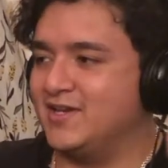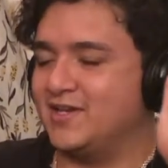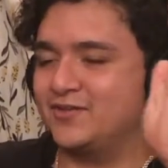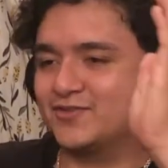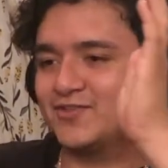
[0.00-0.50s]

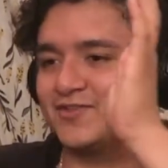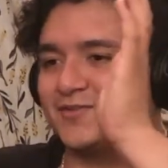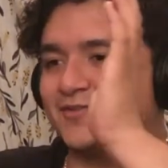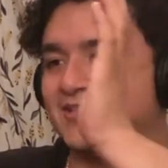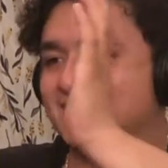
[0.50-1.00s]
And you'll
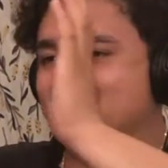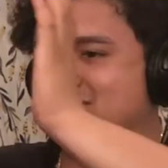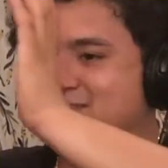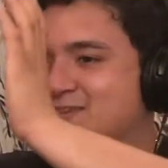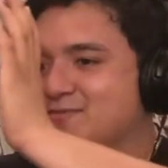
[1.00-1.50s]
slowly
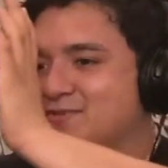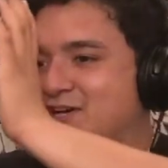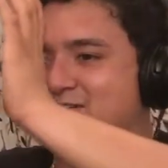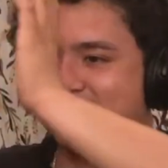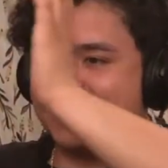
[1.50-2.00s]
see them
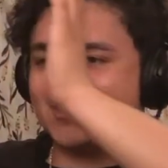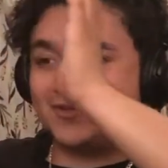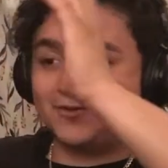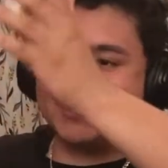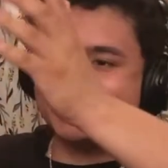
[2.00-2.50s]
gradually.
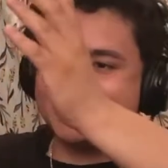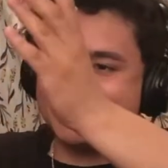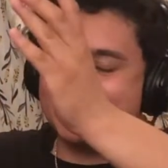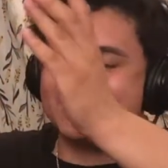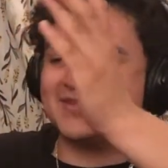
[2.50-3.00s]
You'll get to
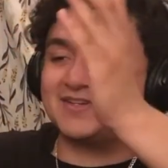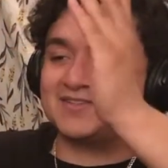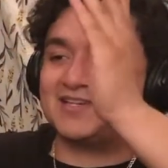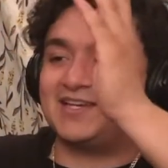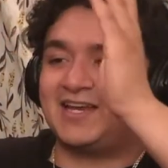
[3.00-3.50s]
see
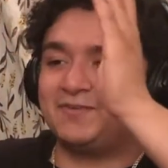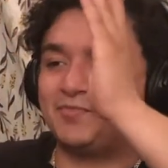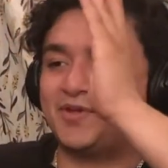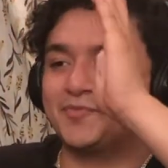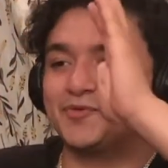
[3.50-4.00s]
2008
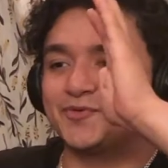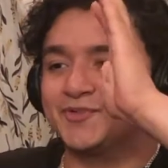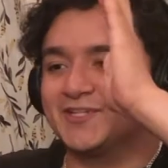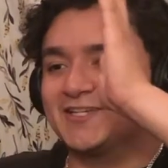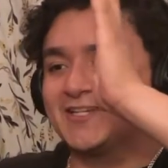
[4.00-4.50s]

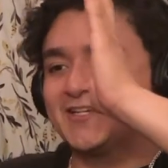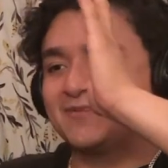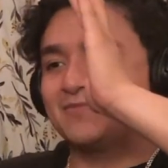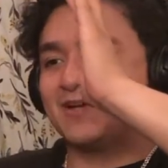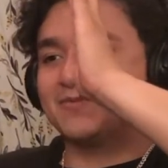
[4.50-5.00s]
people
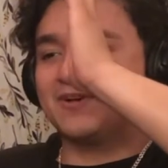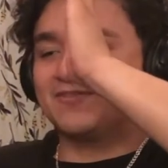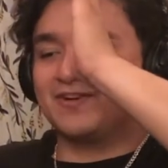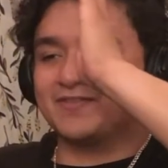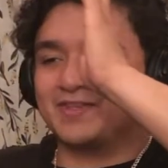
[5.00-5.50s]
back
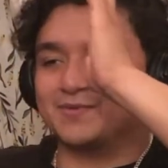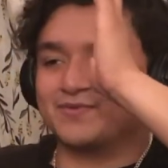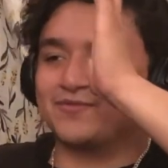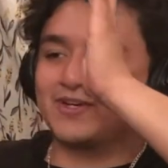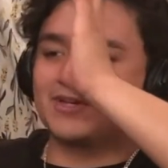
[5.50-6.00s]
whenever everything was
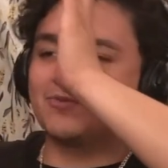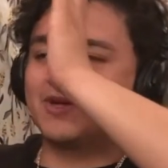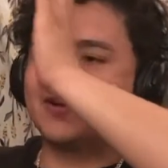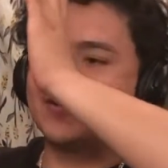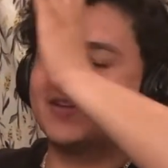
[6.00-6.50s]
fucking
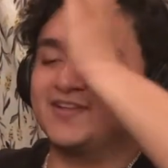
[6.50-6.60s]
weird.